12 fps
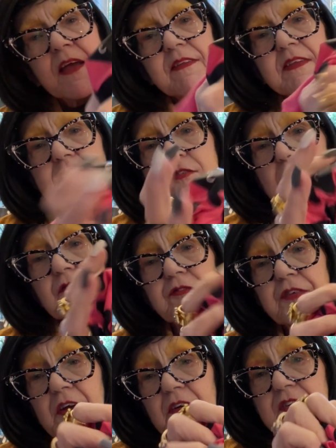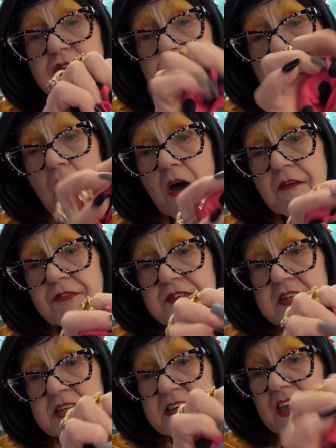These are very soft
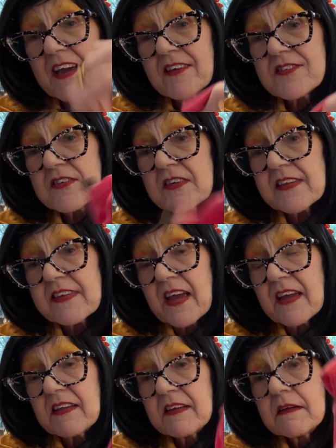decals. Look at that.